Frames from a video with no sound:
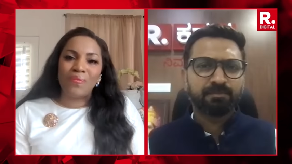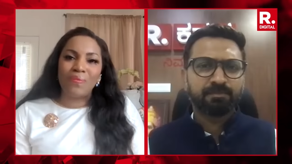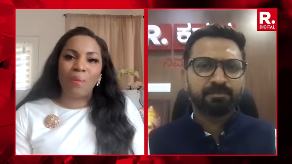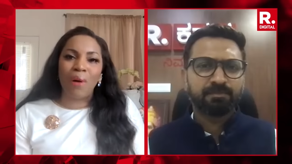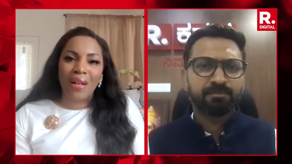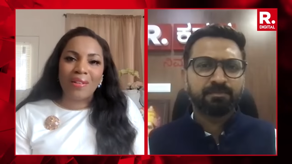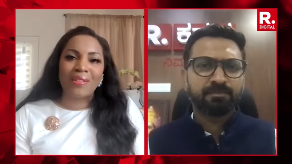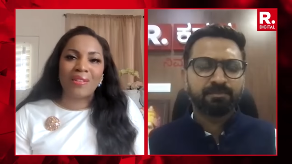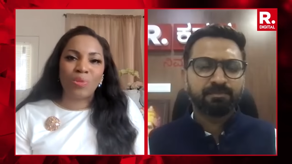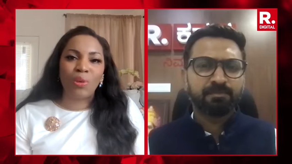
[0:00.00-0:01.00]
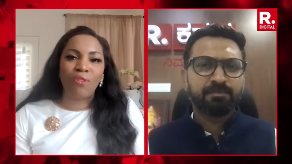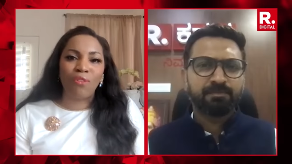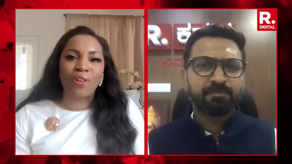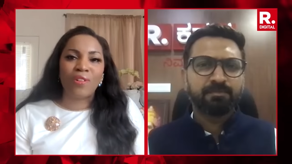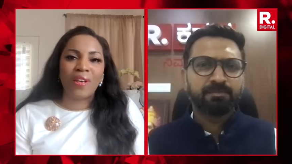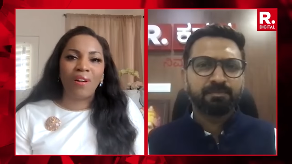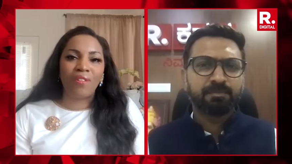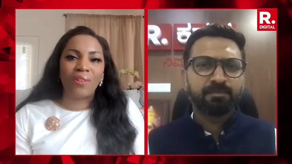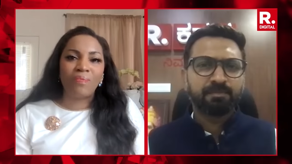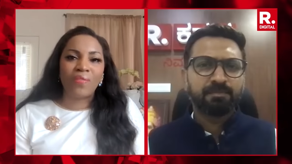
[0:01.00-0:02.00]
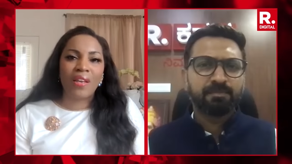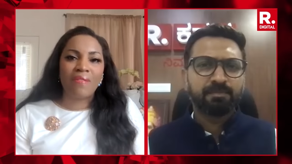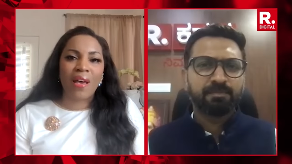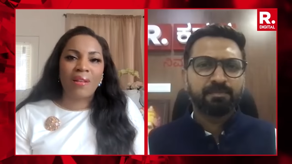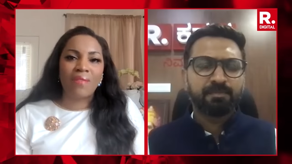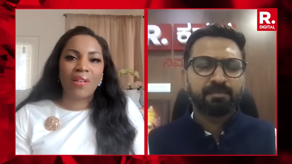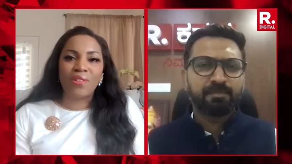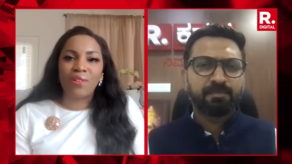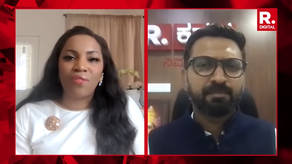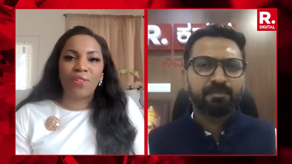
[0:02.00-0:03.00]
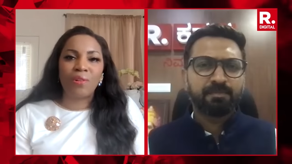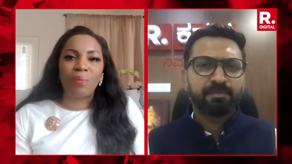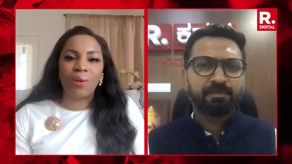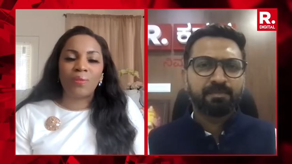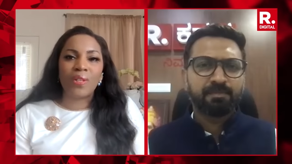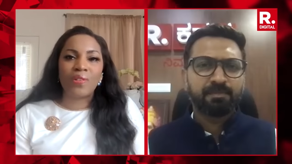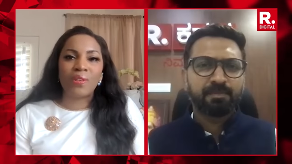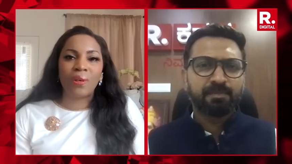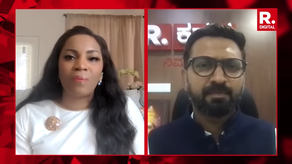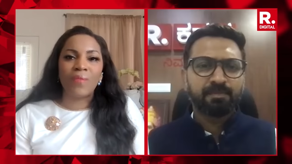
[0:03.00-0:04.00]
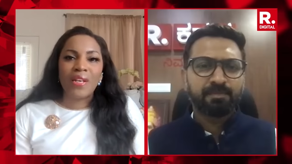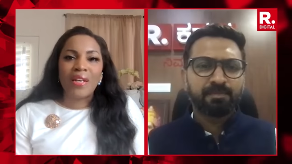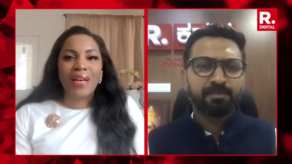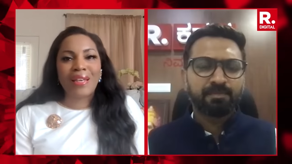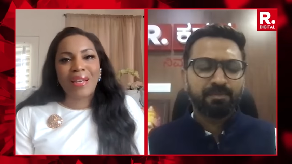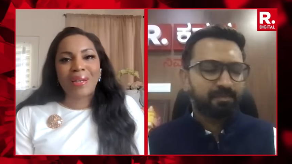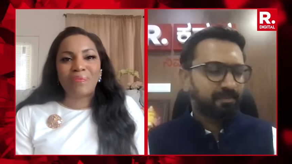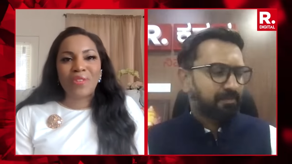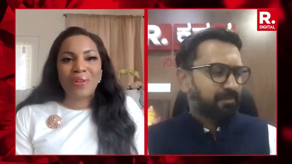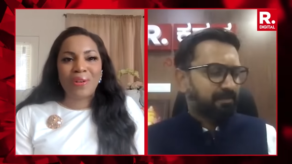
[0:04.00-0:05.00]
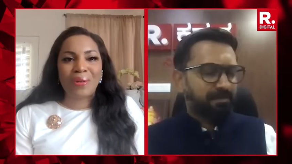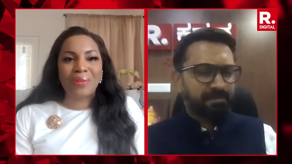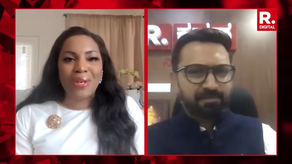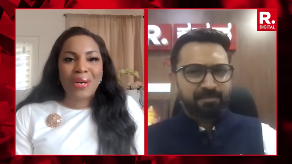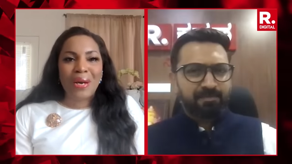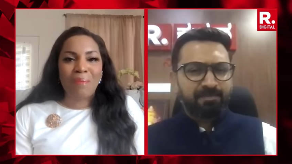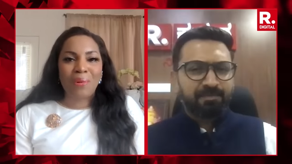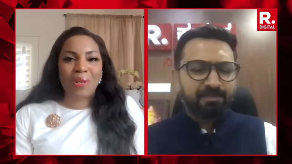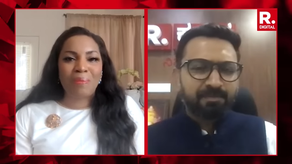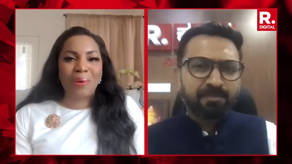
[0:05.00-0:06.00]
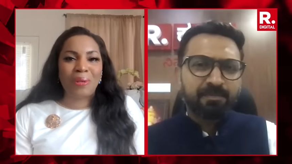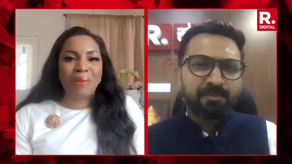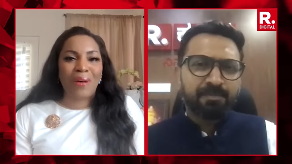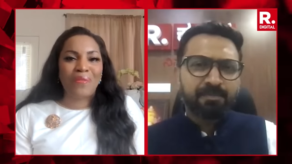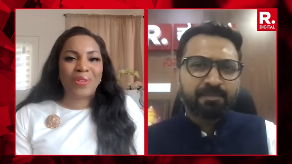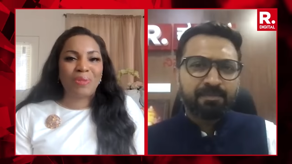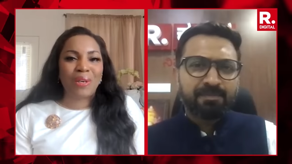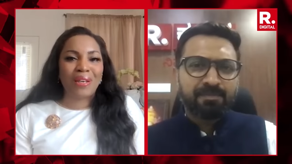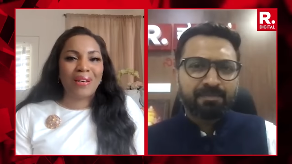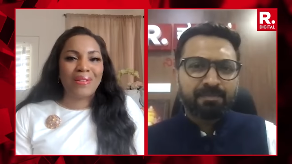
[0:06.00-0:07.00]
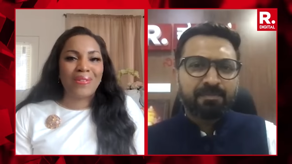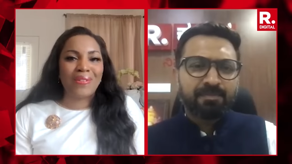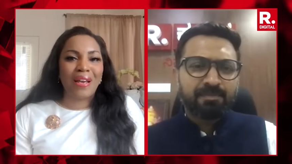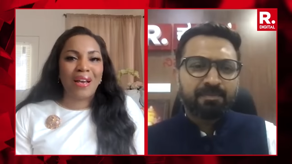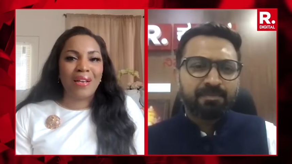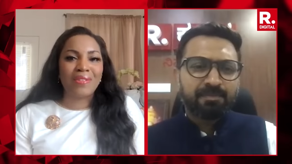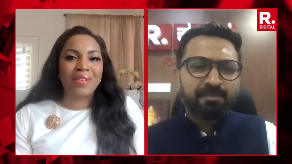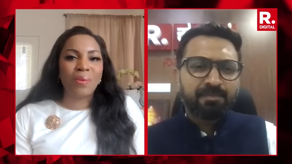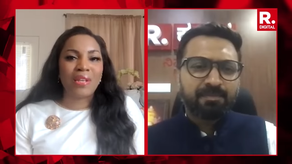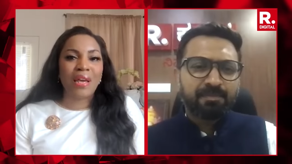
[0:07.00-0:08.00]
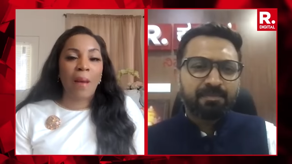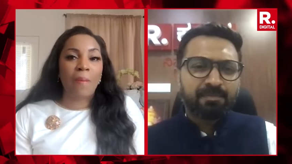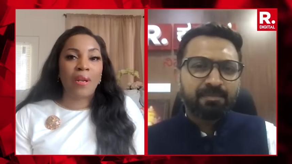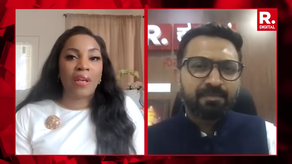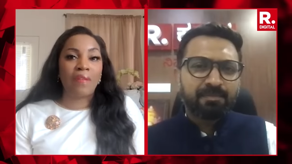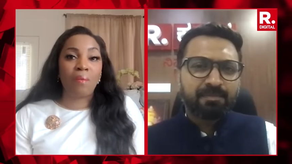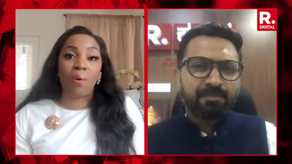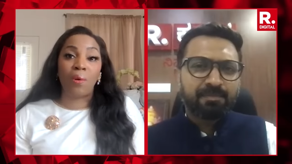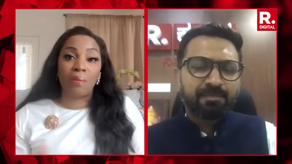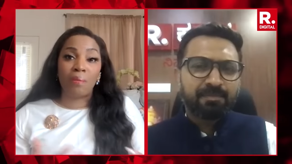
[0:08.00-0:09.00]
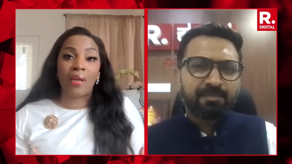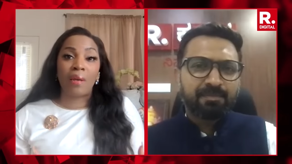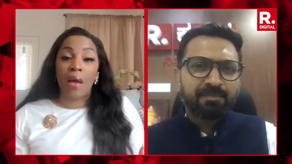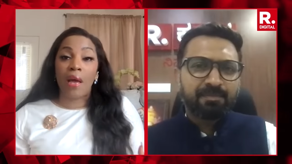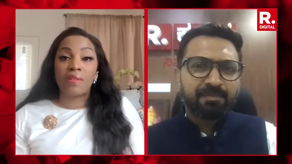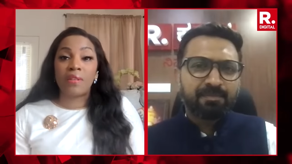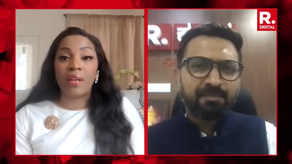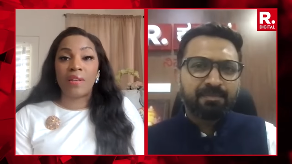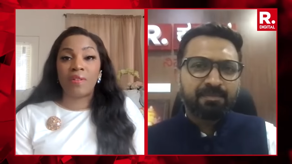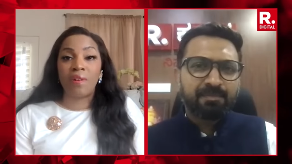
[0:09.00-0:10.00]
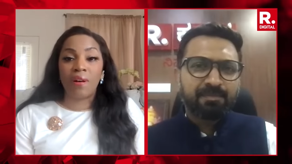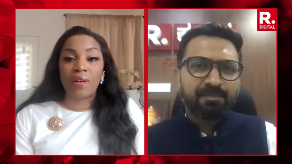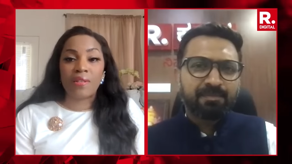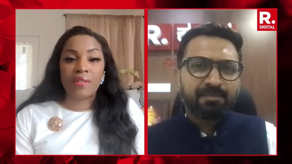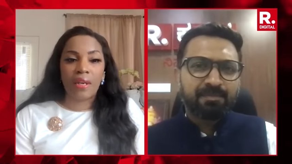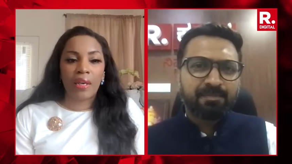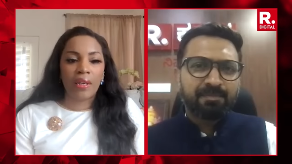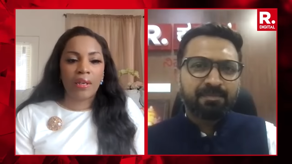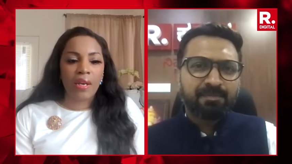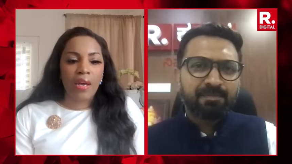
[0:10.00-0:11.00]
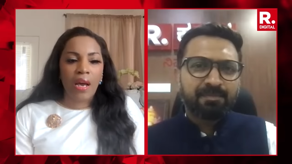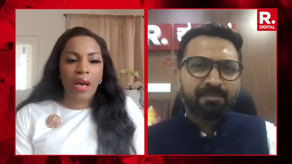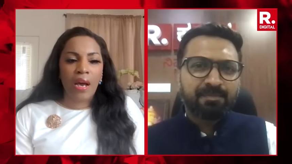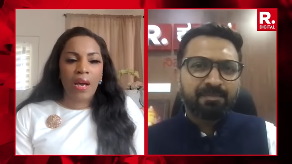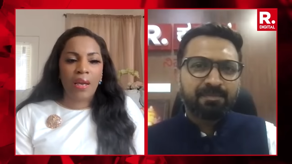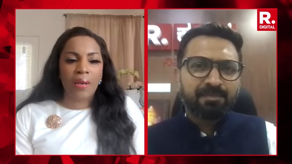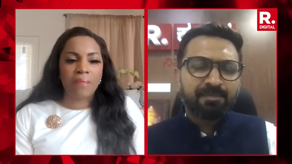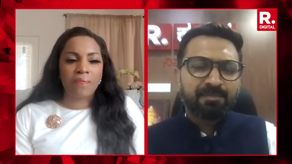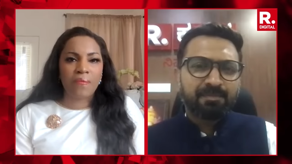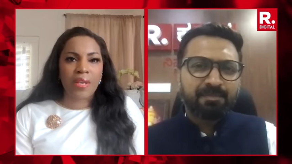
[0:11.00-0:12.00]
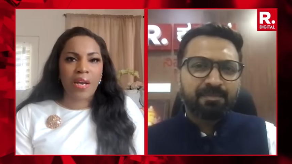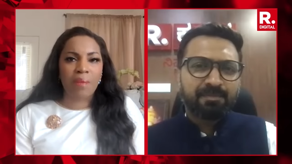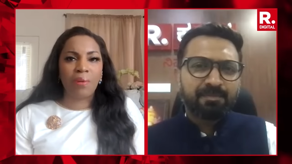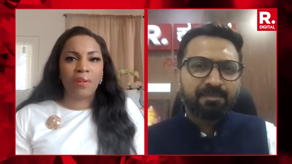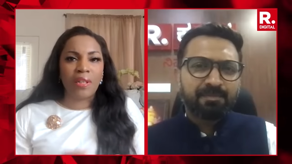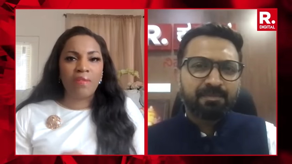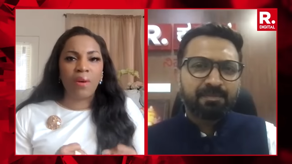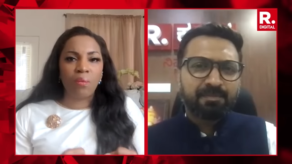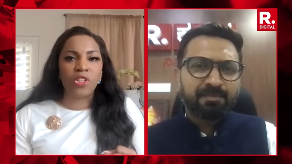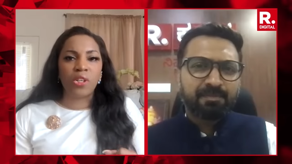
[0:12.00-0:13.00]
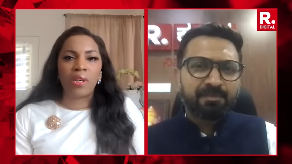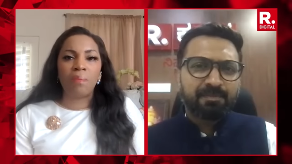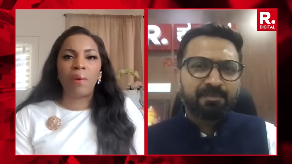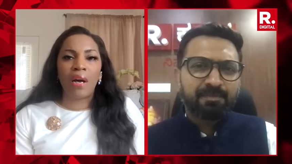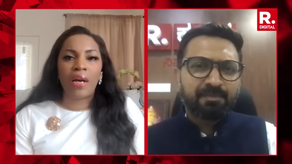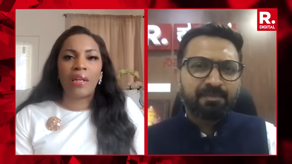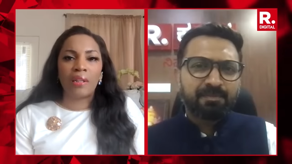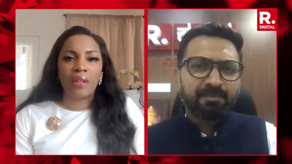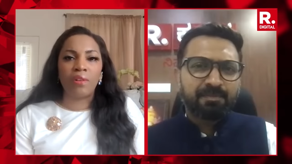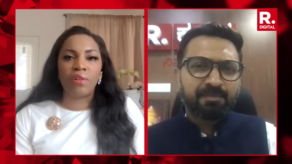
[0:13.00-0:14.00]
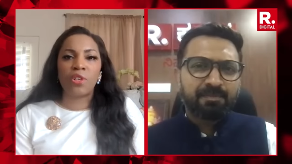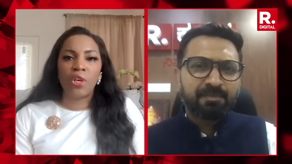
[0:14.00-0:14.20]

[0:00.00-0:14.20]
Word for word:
Speaker 1: the policies speak for itself and that that's irrefutable and so again you know i'm pretty bold about this because i see what's happening in the world in my capacity as an artist and i i believe that we should get behind leaders